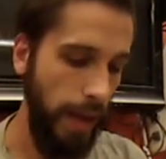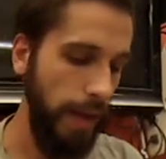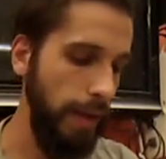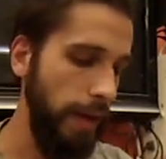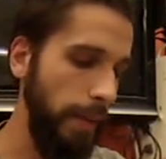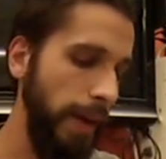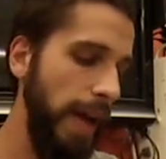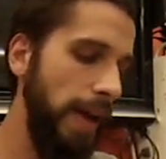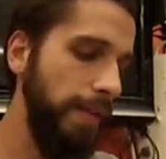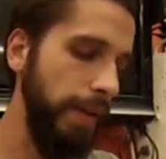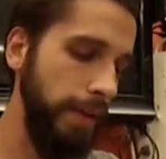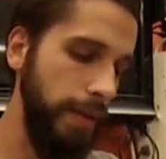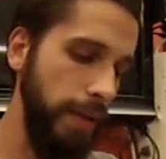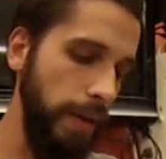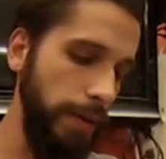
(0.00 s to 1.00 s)
And there we have
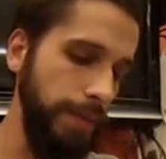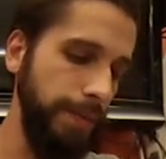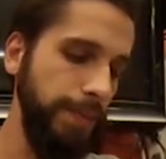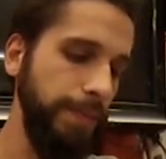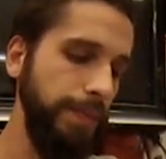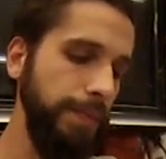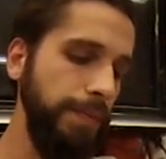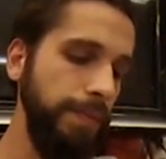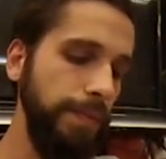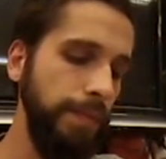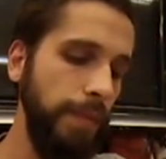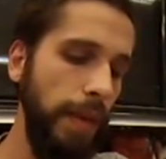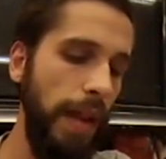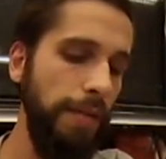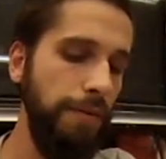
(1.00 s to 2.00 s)
it. So
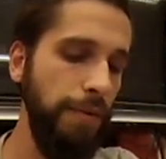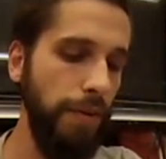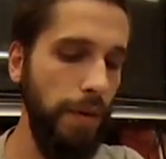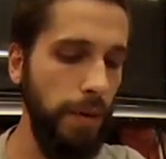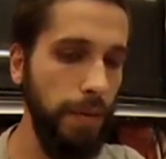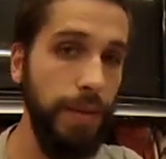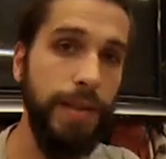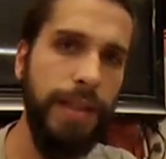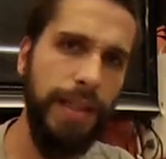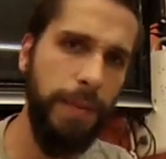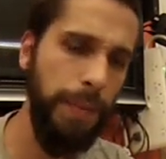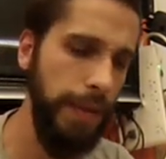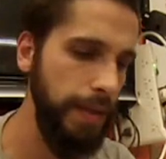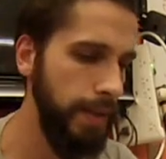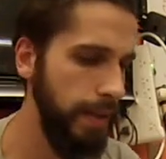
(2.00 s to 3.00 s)
I've thrown 6
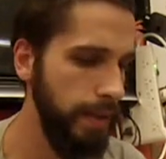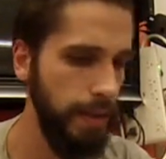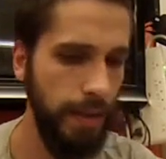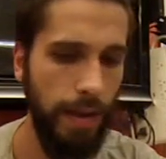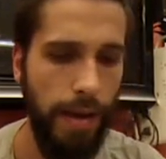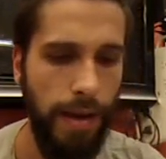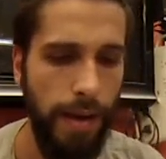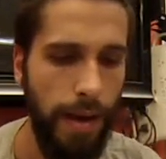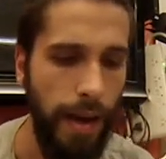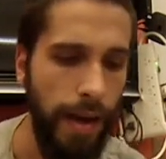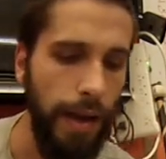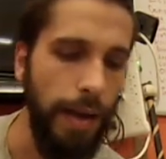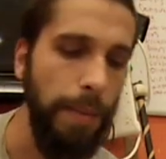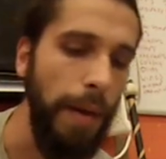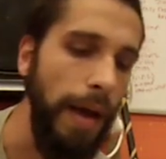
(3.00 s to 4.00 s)
pieces.
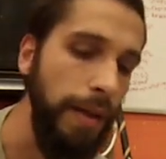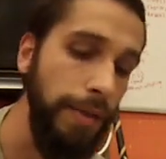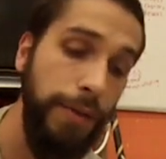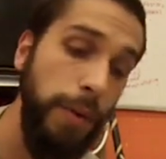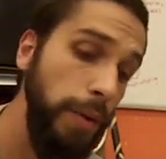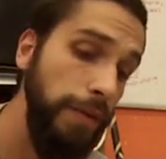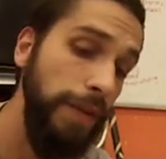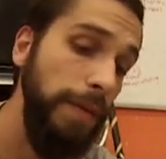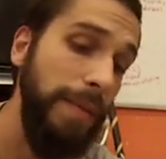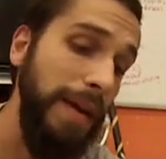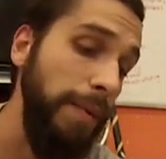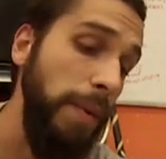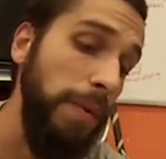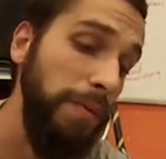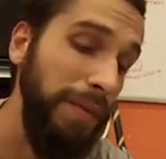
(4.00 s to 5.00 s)
2 of them
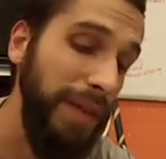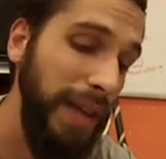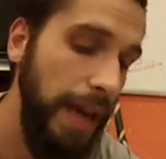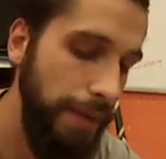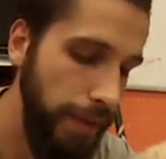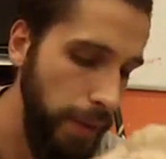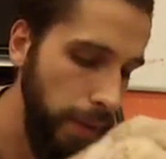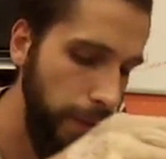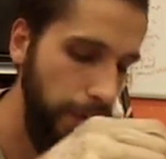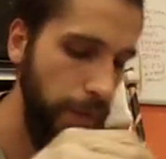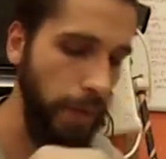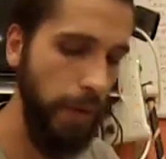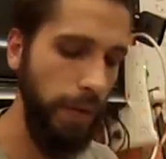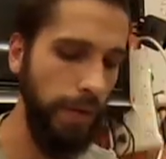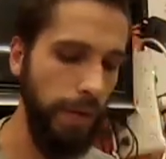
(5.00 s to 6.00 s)
I won't really have a use
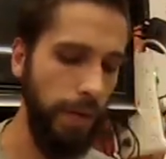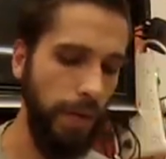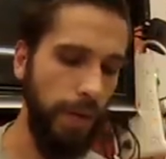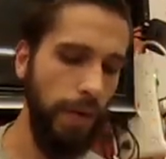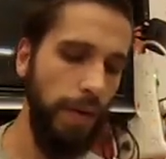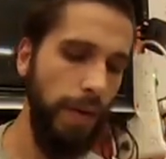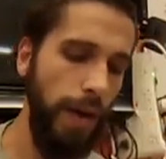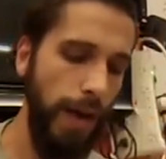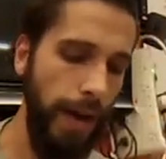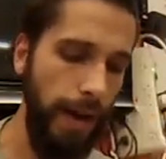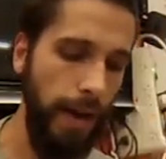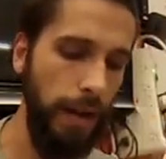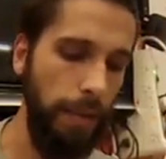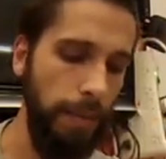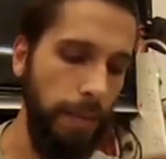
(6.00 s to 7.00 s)
for.
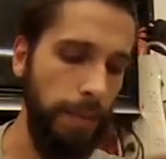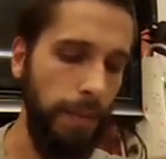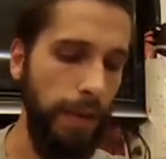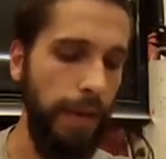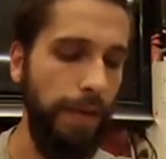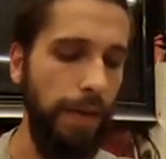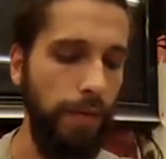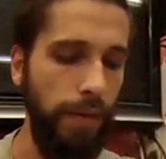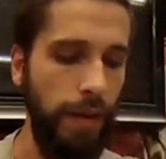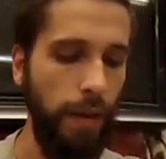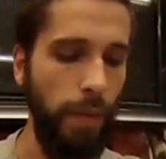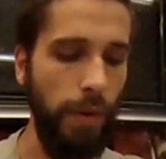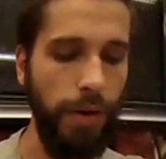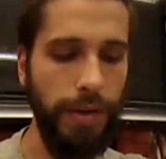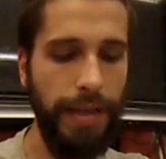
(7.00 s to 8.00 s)
If
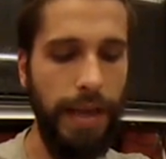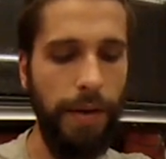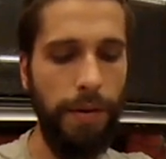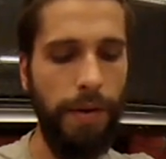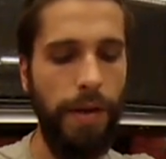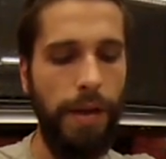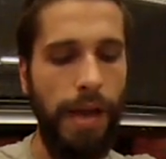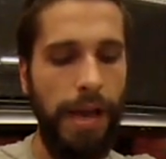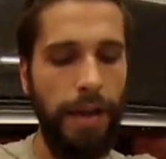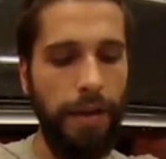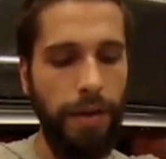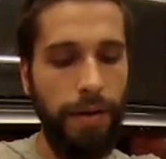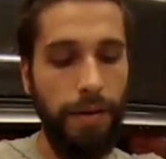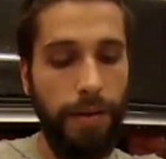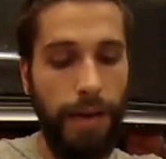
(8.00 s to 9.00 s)
everything works out, I
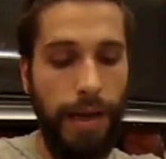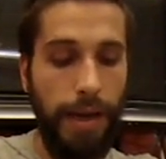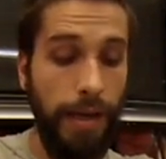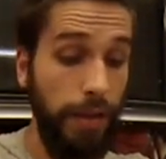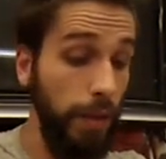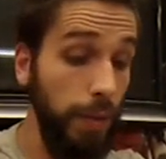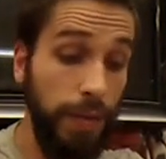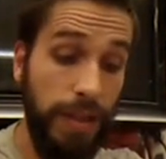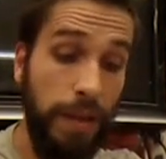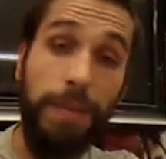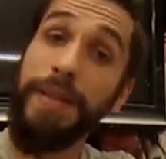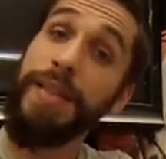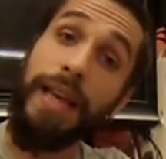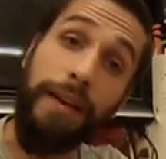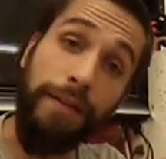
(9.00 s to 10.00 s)
could use them,
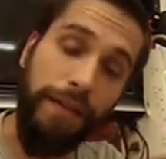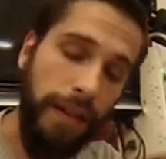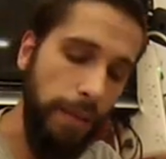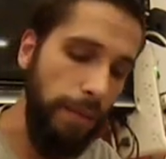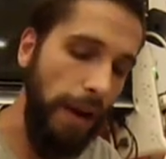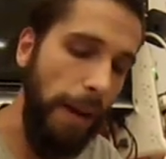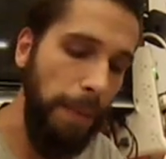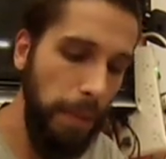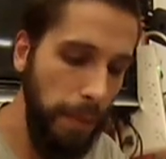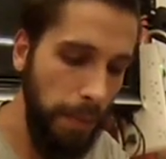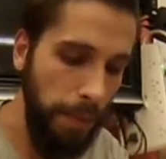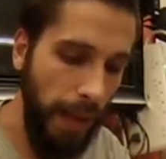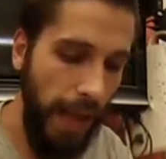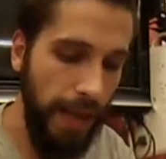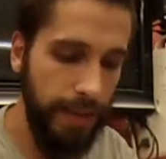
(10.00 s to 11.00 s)
save them, wrap them
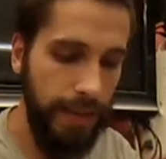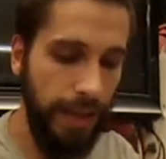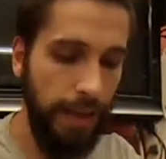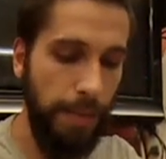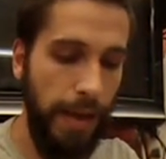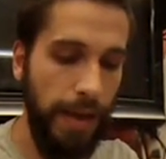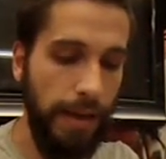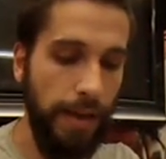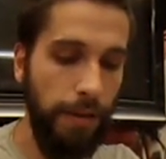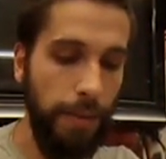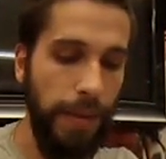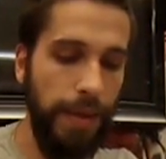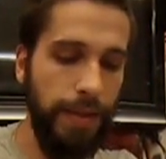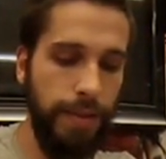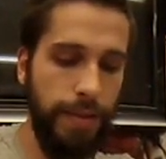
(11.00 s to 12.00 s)
in plastic and make another
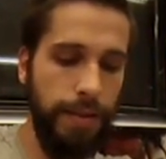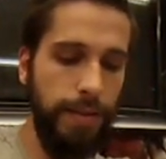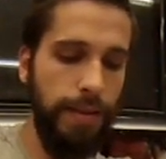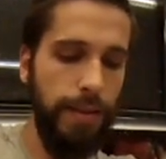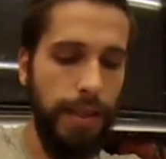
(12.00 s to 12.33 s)
piece.